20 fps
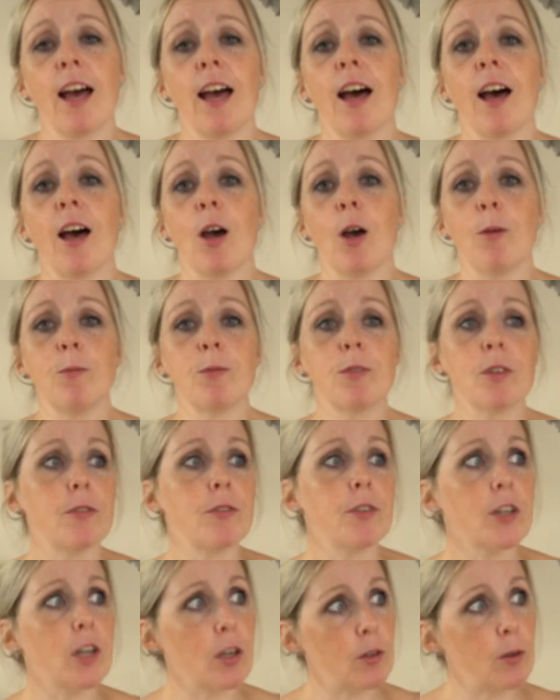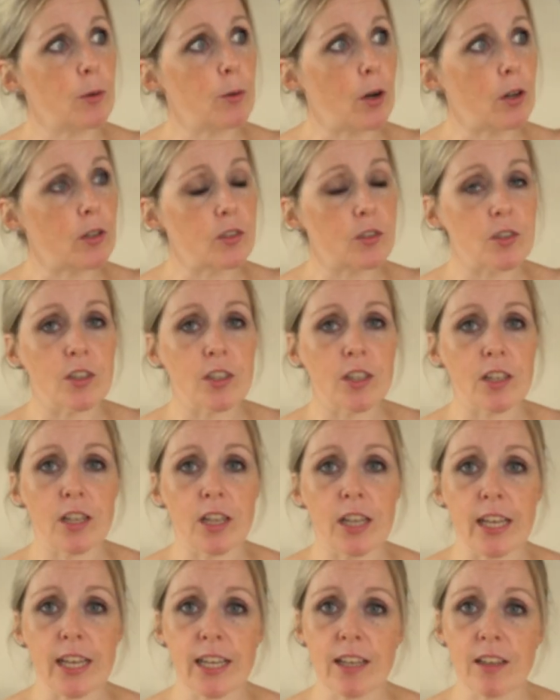So if you go onto the
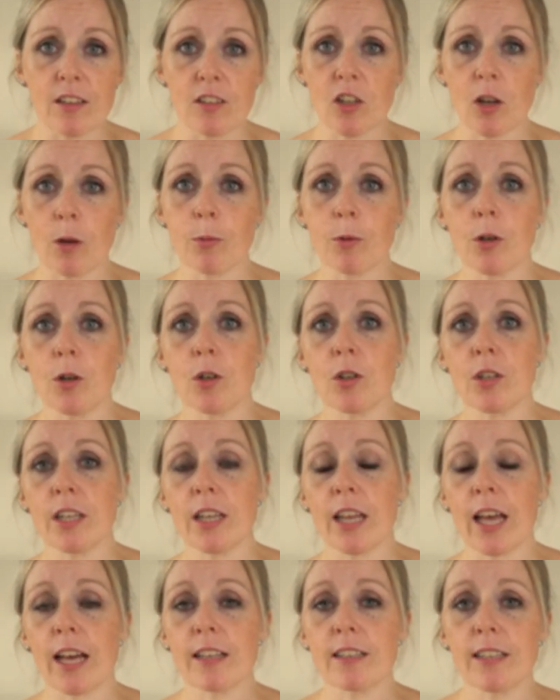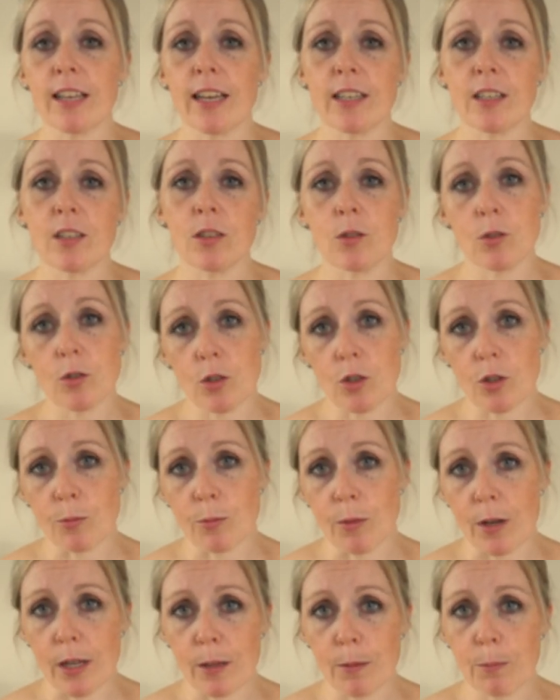link in the top corner, that'll take you to
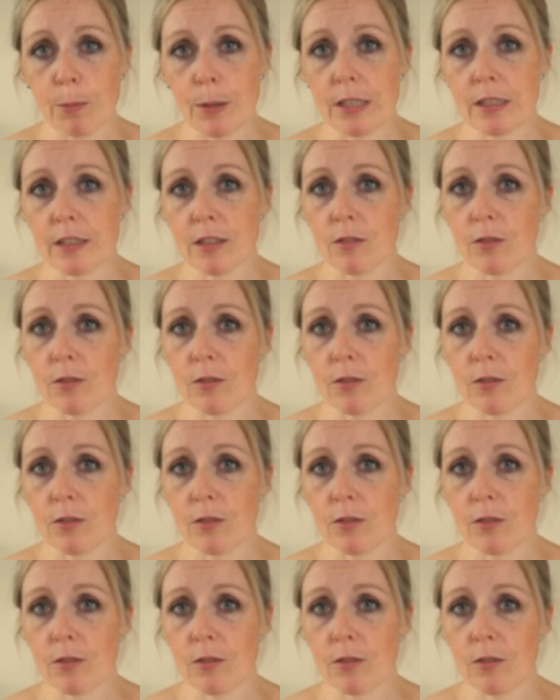my pizza